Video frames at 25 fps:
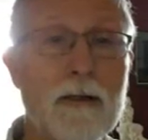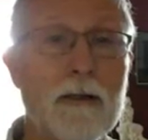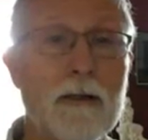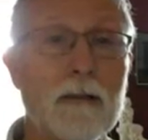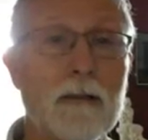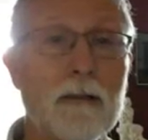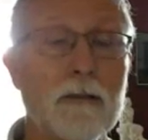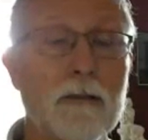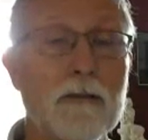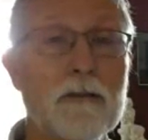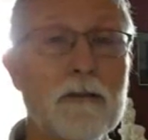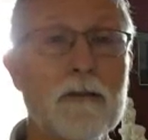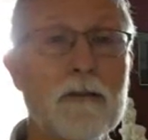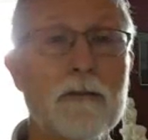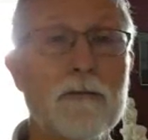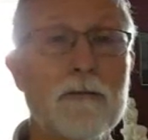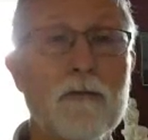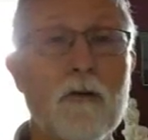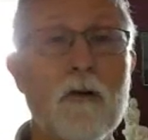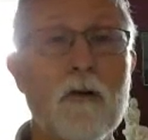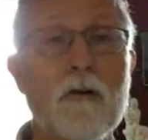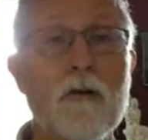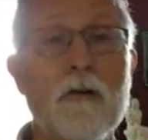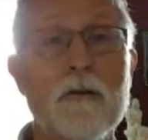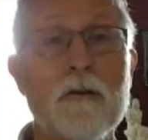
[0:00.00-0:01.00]
a list of
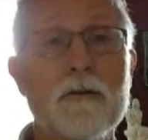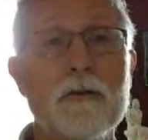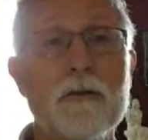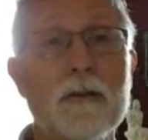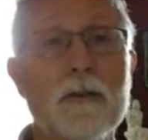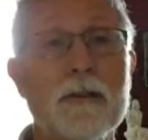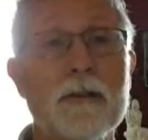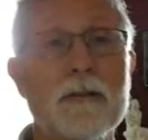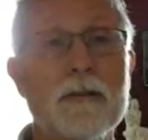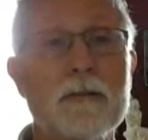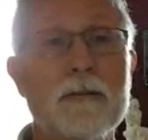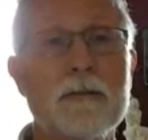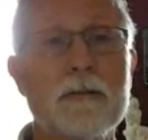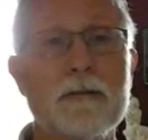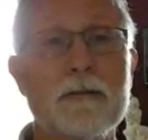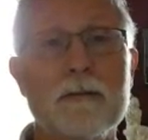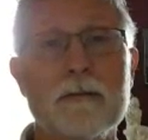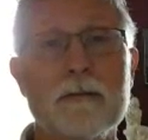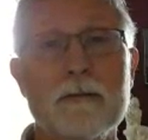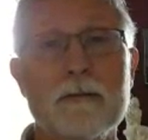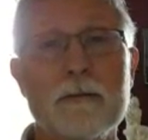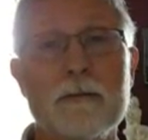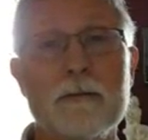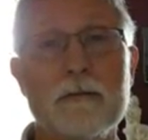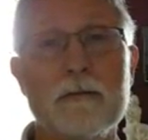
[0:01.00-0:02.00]
all the
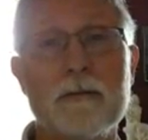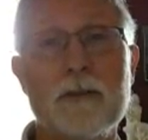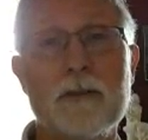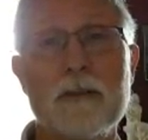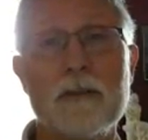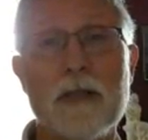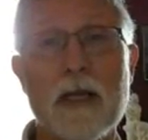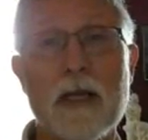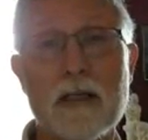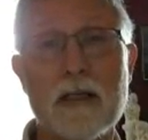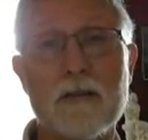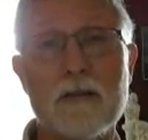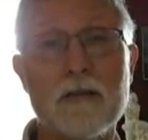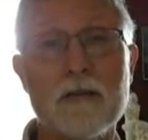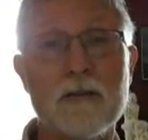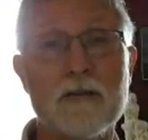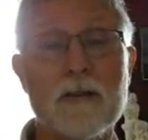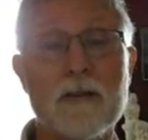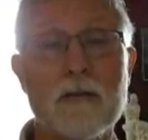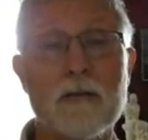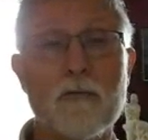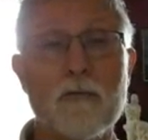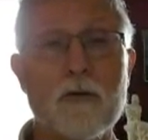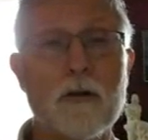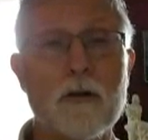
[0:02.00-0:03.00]
sections
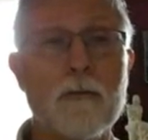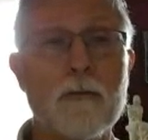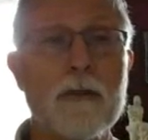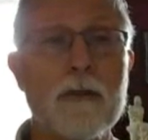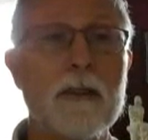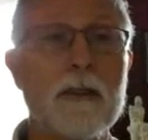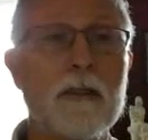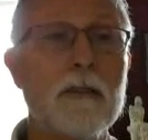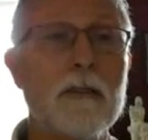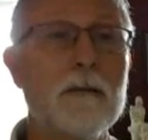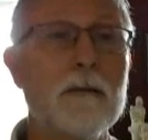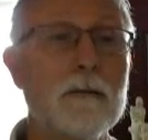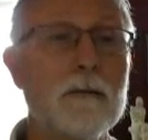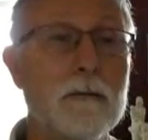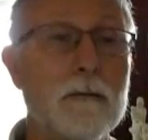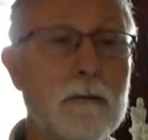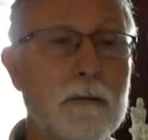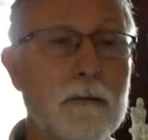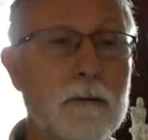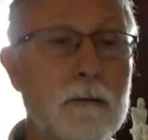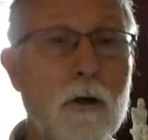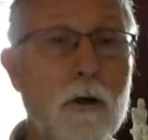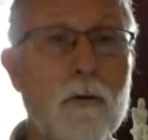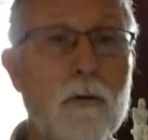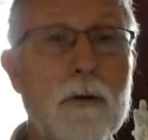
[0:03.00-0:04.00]
that we're going to be
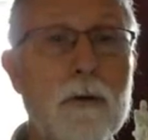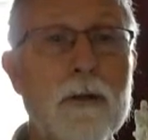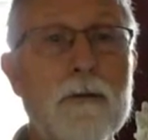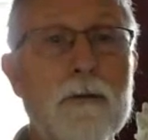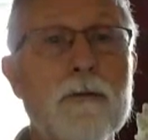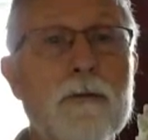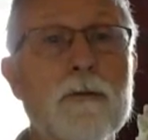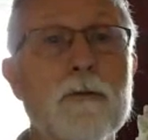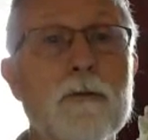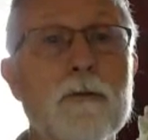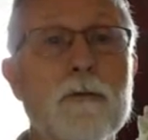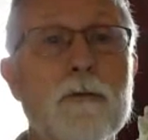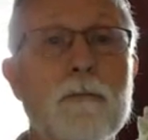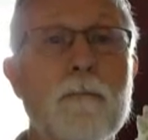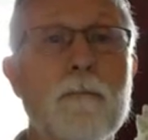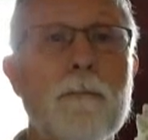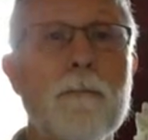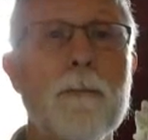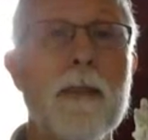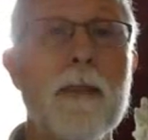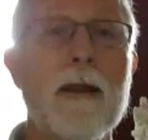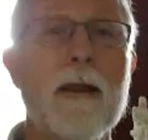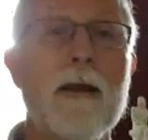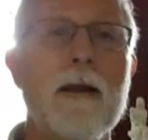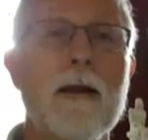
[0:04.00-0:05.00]
going through.
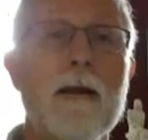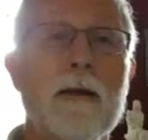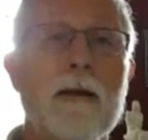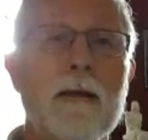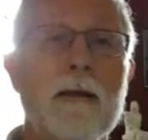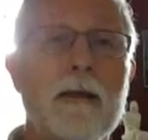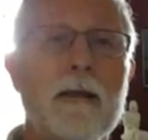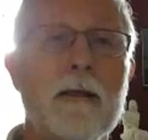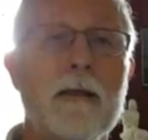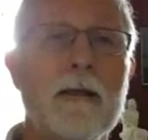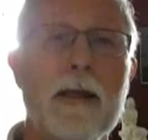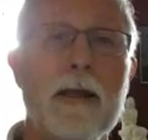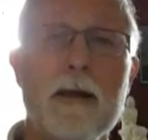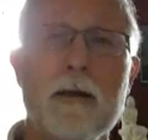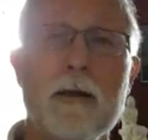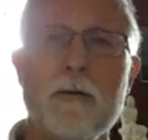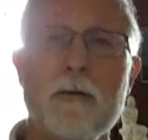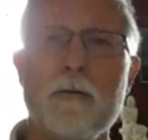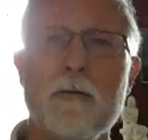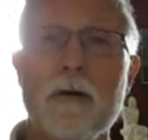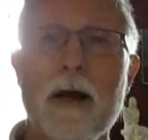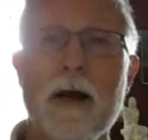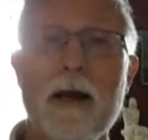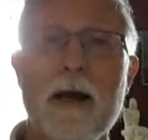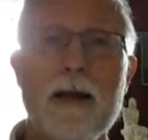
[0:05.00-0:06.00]

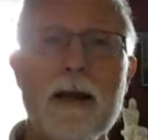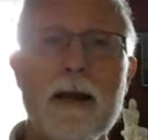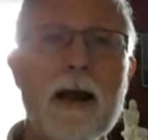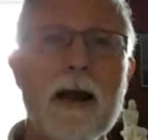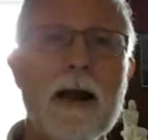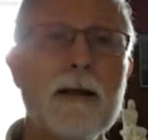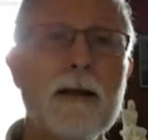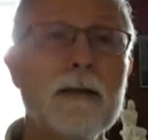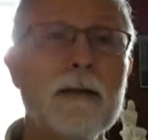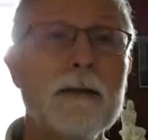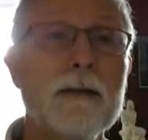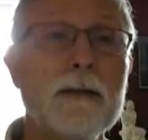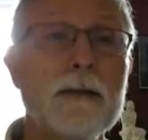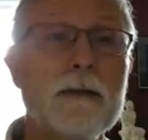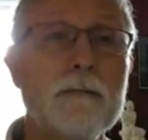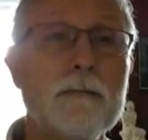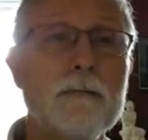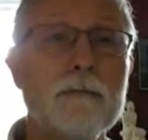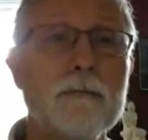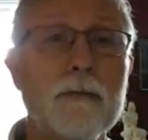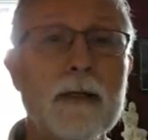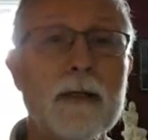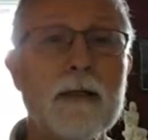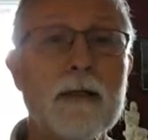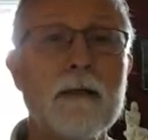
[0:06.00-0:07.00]
Now, I highly
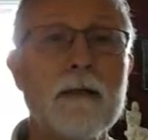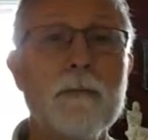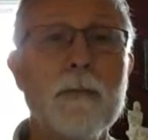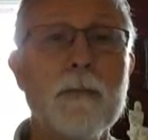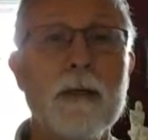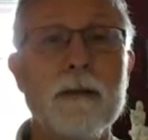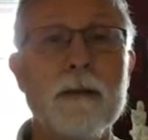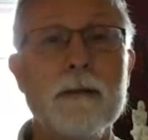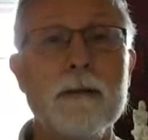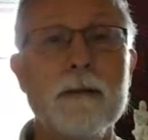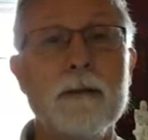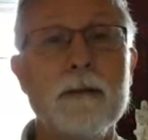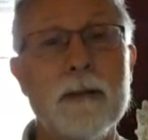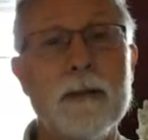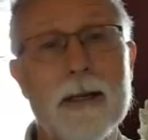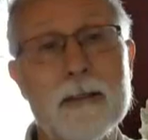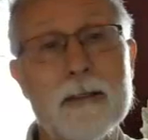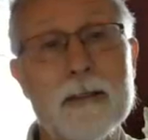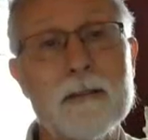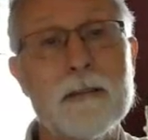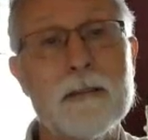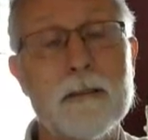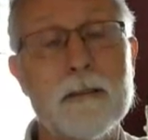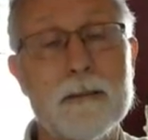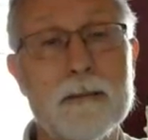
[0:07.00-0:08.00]
recommend, and
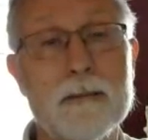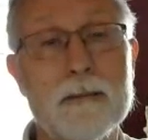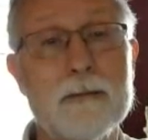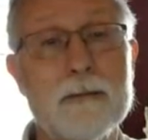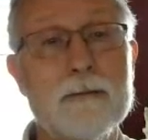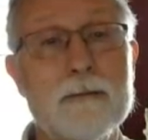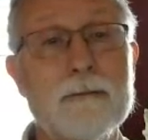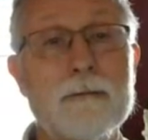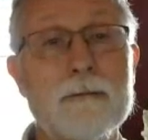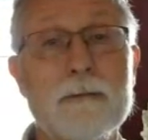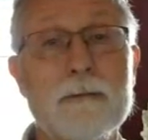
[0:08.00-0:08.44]
actually